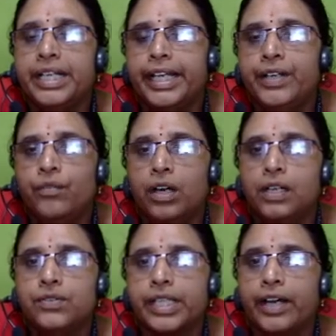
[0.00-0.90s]

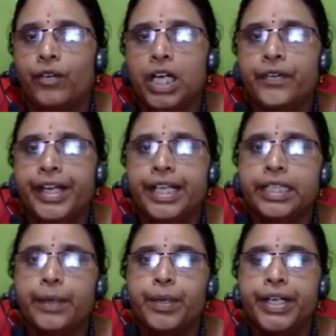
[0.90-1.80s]
involves evaluating
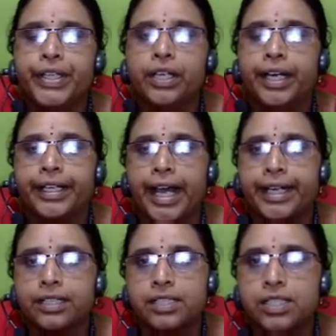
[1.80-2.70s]
the ability and
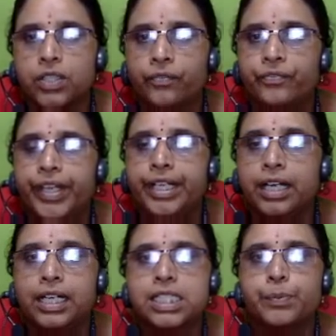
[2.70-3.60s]
characteristics of wind
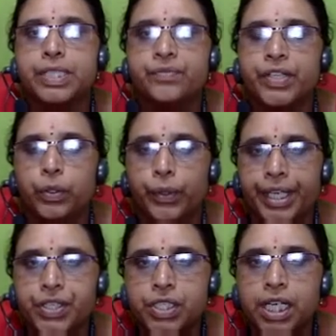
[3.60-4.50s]
at specific
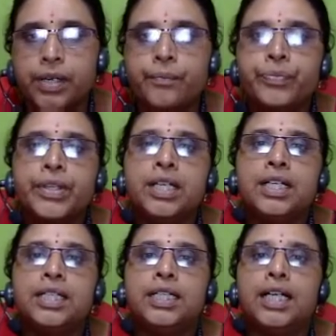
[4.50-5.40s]
location,
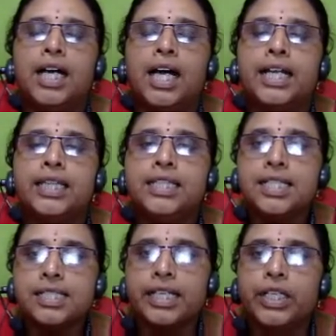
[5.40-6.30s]
and
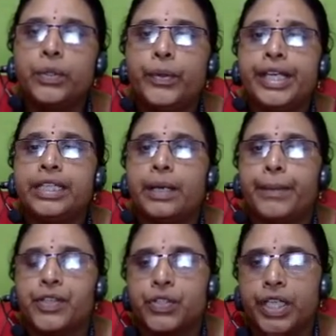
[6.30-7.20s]
this including the
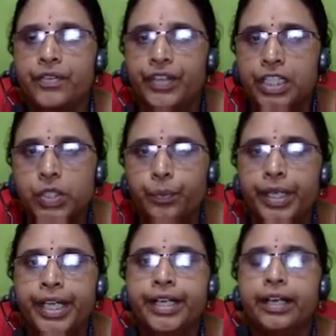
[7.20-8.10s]
measuring wind
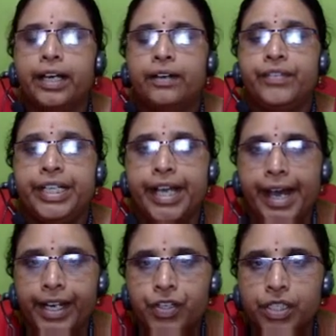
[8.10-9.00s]
speed, wind
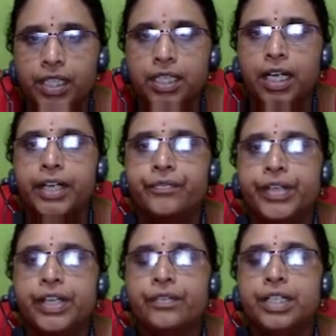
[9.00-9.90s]
direction and
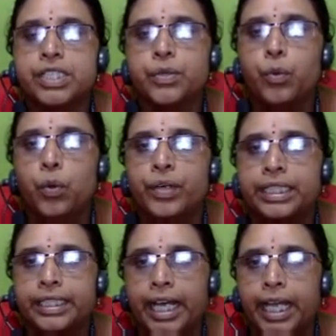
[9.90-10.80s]
frequency over
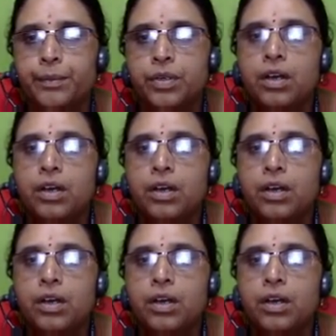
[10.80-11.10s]
time,